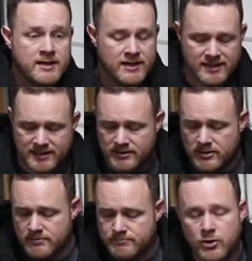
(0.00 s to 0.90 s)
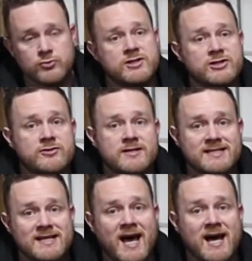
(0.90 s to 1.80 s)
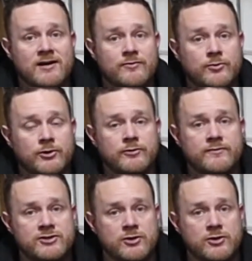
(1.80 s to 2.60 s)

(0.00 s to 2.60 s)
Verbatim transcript: and that bolts into the side of the roof.